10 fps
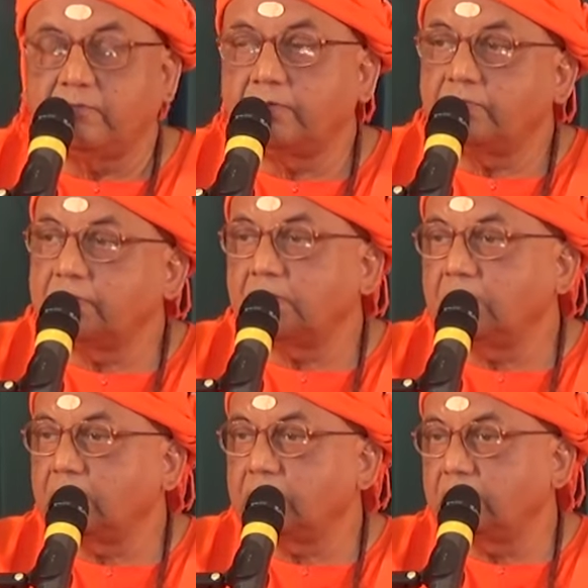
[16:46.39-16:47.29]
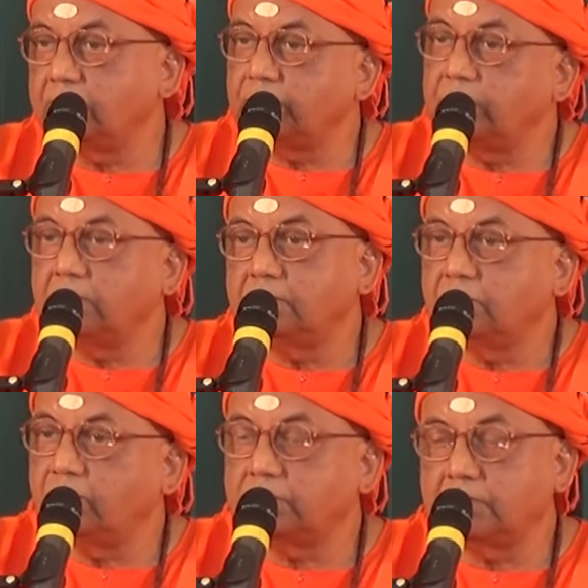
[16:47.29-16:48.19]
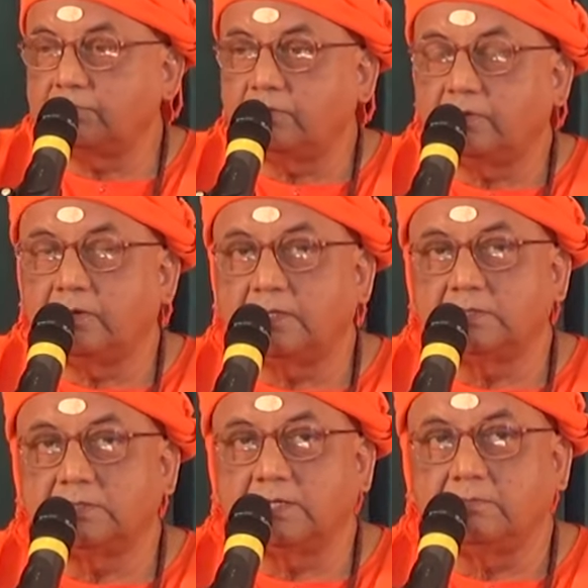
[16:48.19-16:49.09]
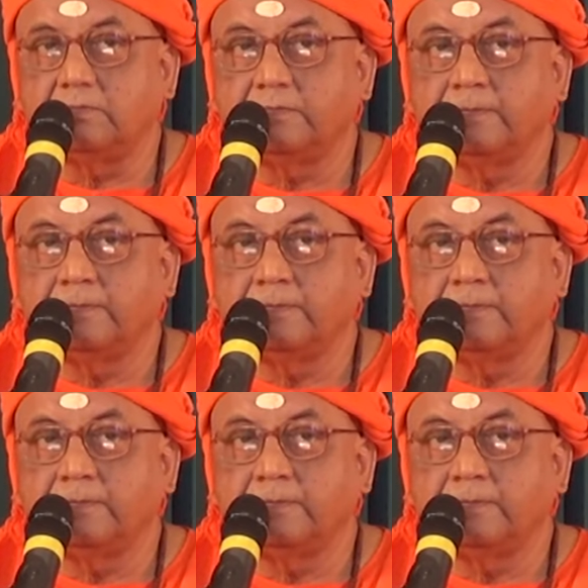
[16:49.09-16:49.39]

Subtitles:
When we think deeply, both are more or less same.